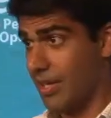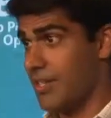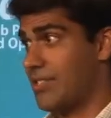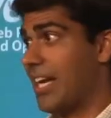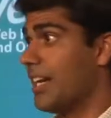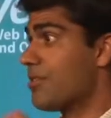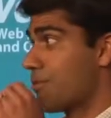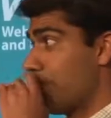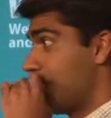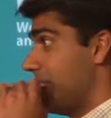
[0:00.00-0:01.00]
Science
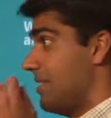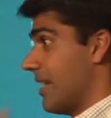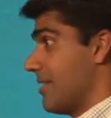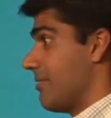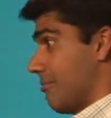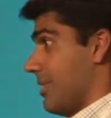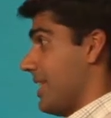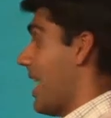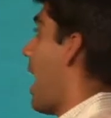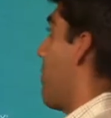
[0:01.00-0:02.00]
risk doesn't really
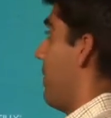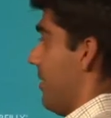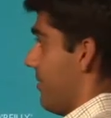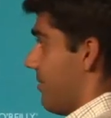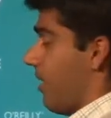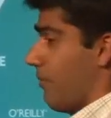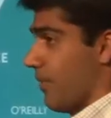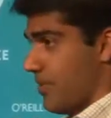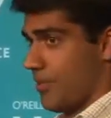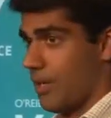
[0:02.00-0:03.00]
happen in
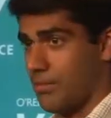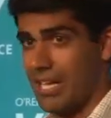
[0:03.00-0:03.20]
software startups.